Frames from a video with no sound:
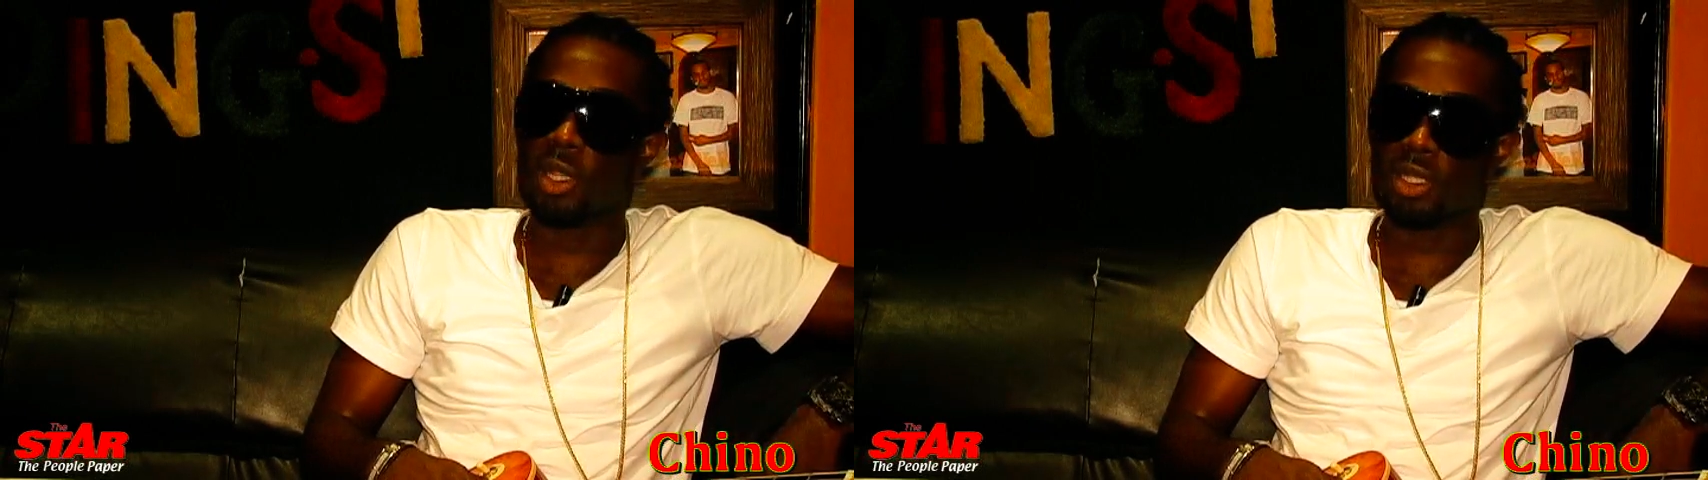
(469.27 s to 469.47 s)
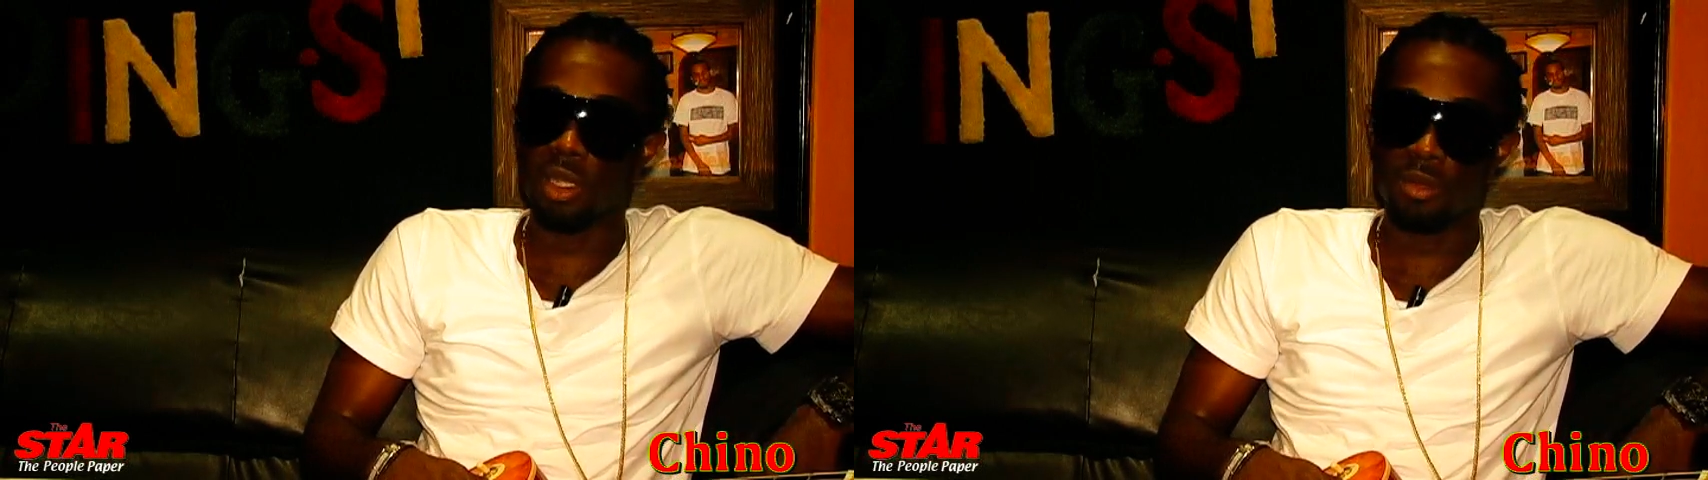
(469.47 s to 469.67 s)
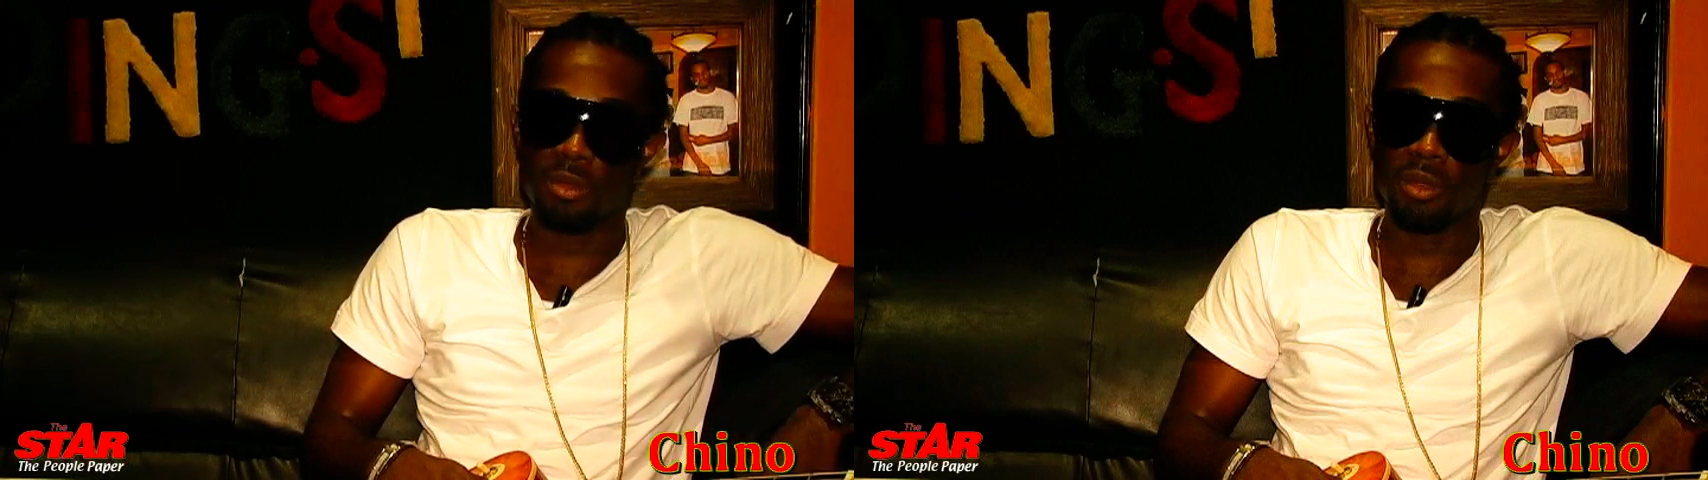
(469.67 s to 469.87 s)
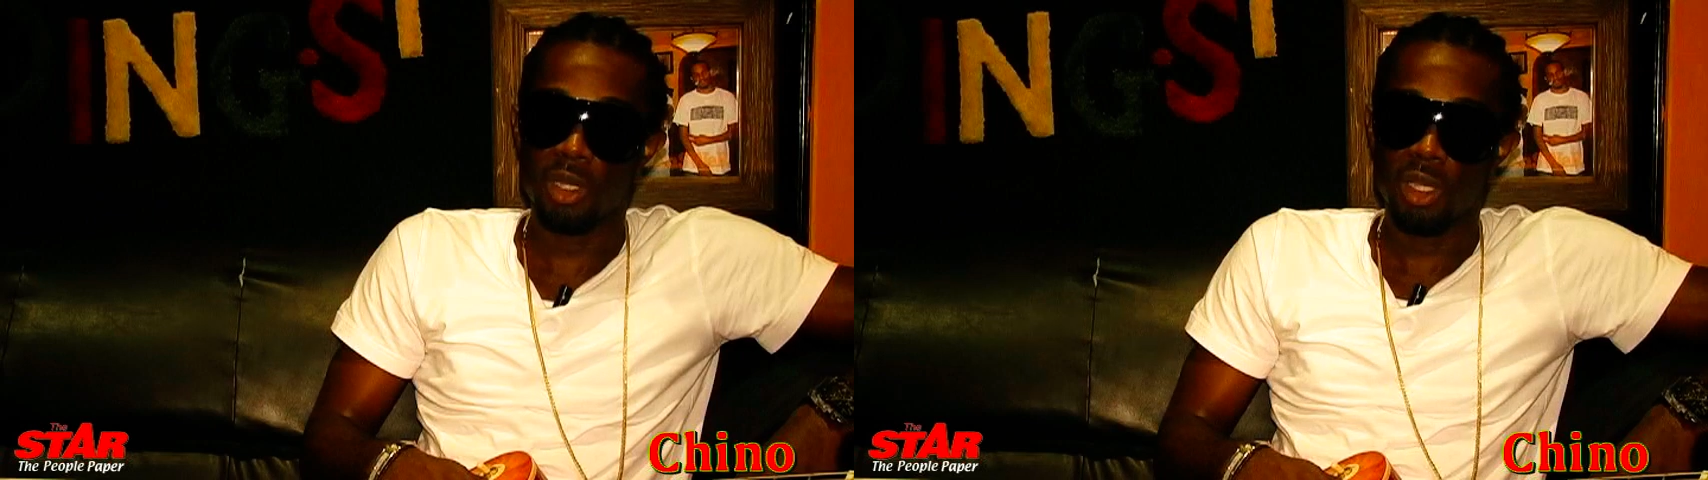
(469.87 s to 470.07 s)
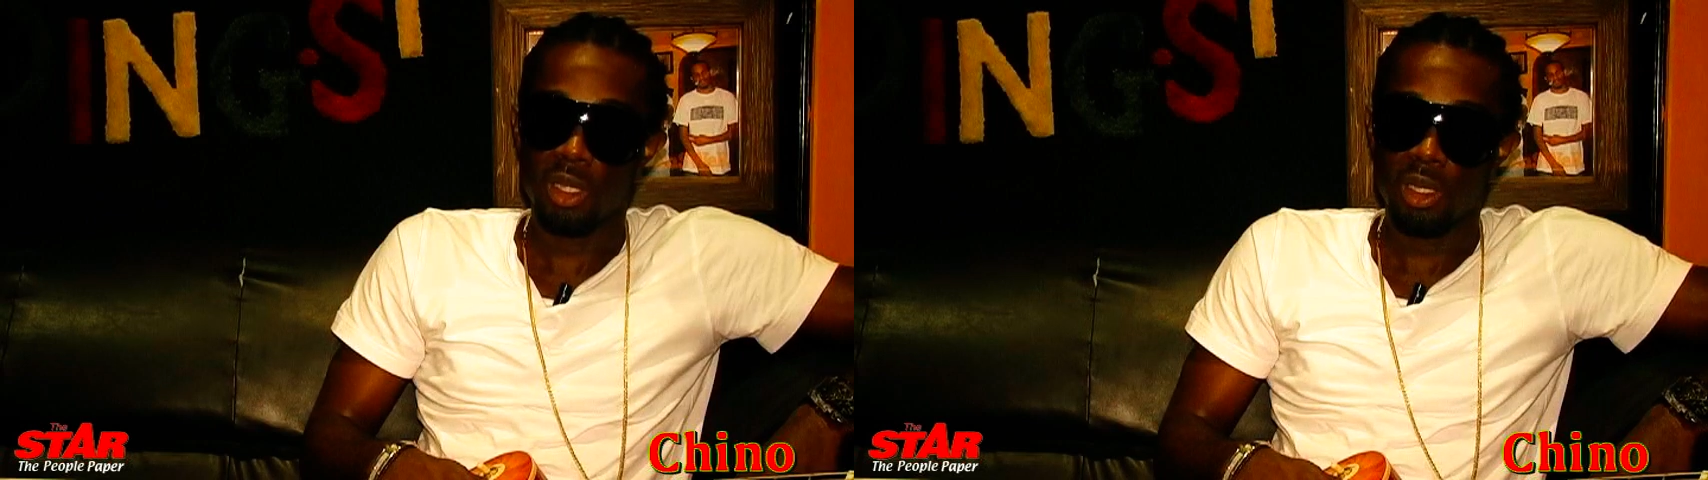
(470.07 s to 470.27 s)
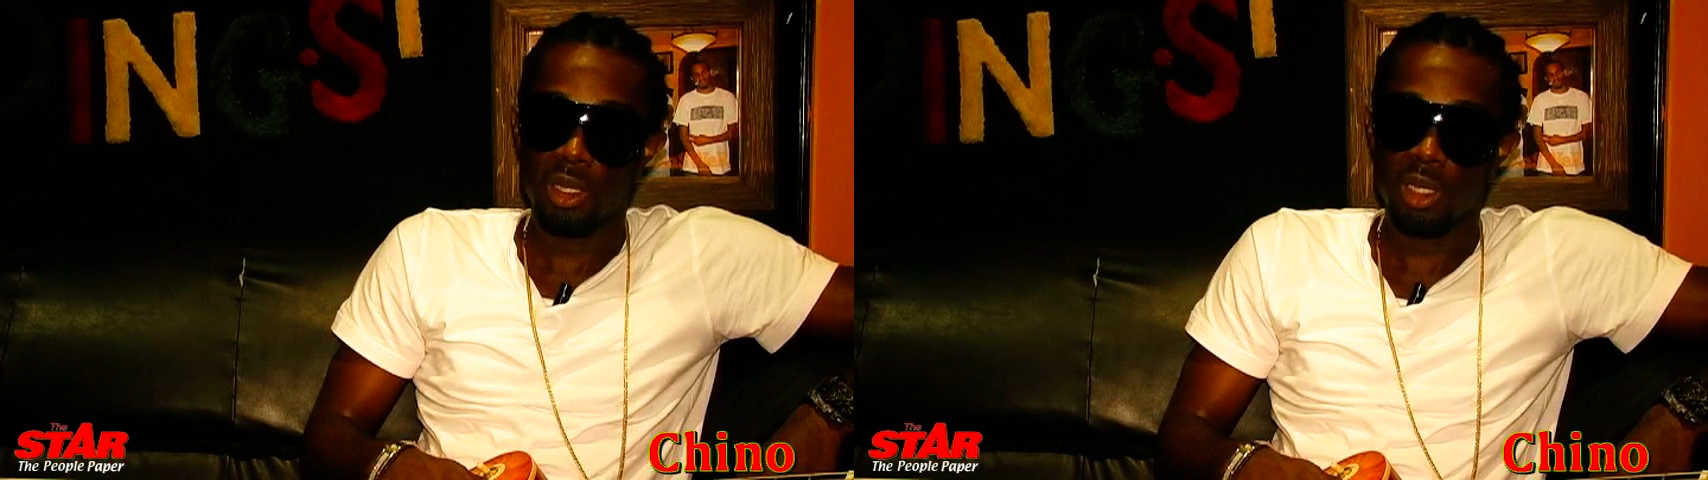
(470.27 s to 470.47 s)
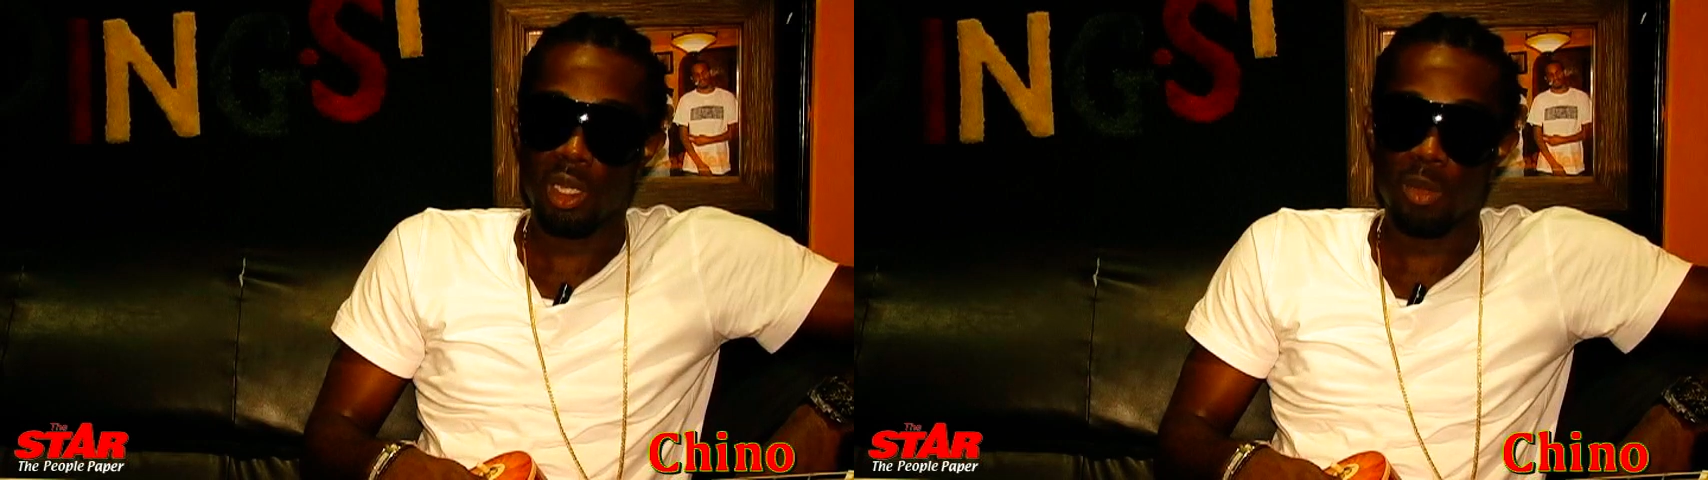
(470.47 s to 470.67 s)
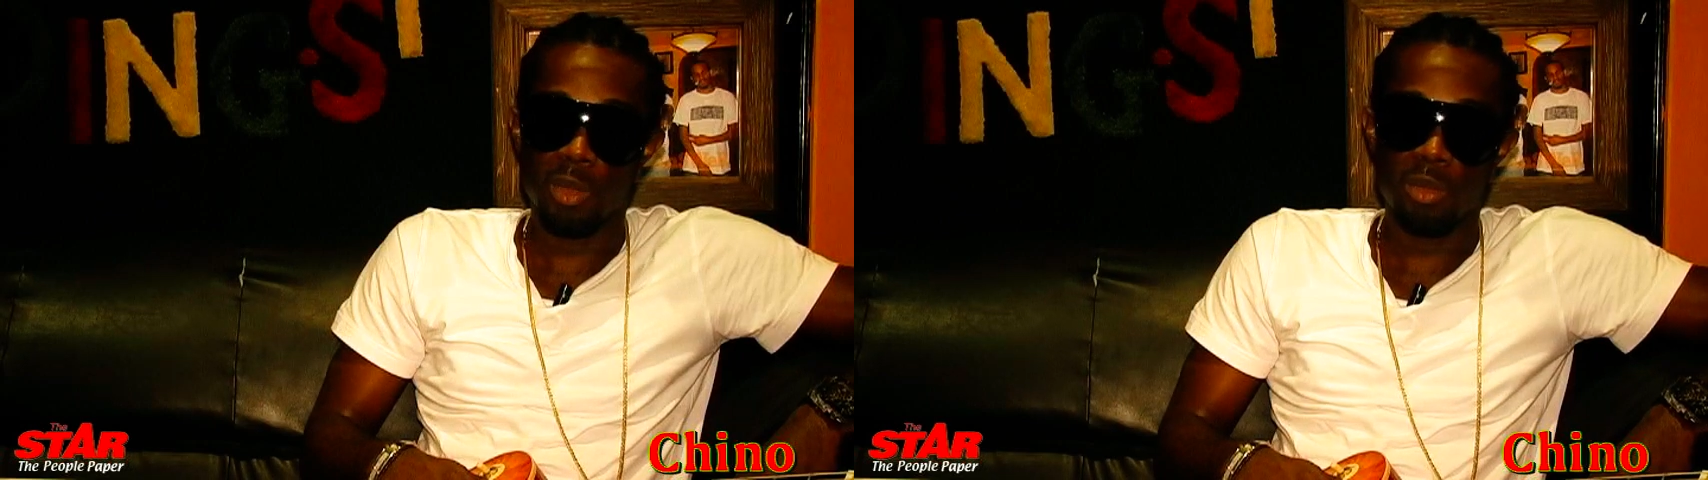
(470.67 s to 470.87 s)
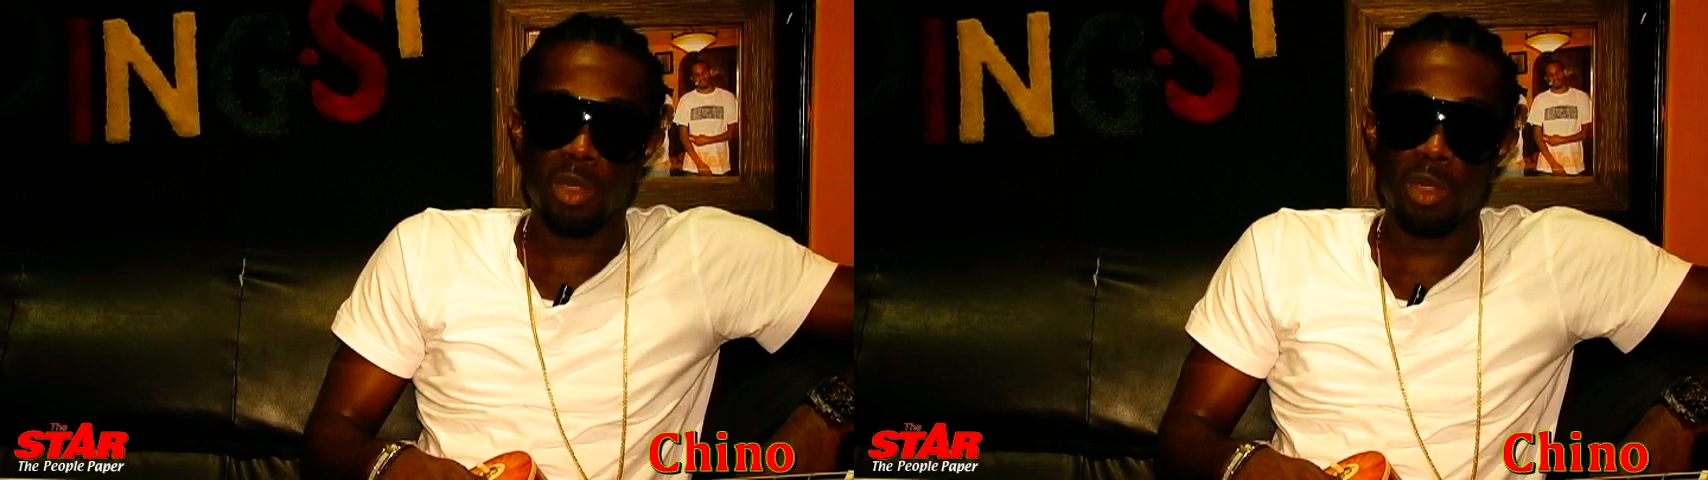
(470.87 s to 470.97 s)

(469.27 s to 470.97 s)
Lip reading: myself, you know what I mean.